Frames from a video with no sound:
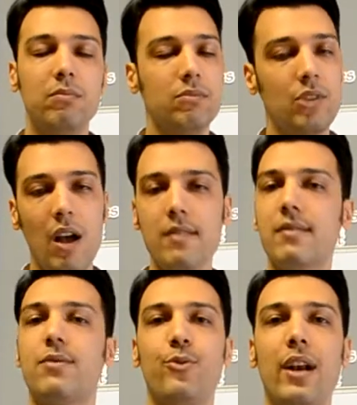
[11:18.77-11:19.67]

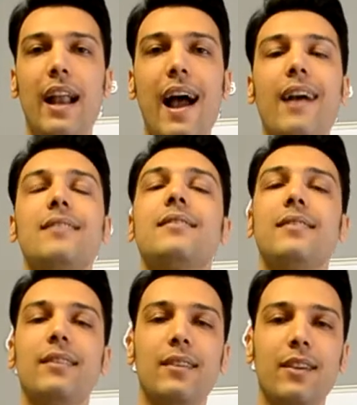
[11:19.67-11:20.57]
Just relax,
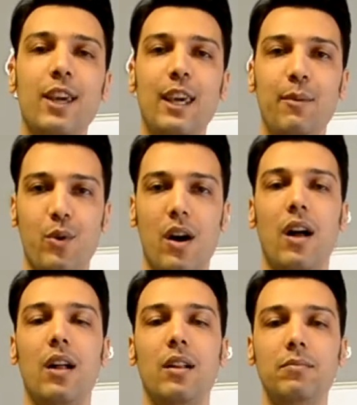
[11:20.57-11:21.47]
keep
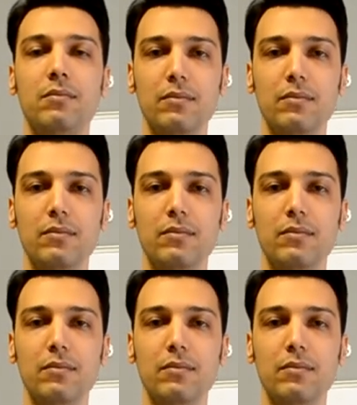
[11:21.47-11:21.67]
calm,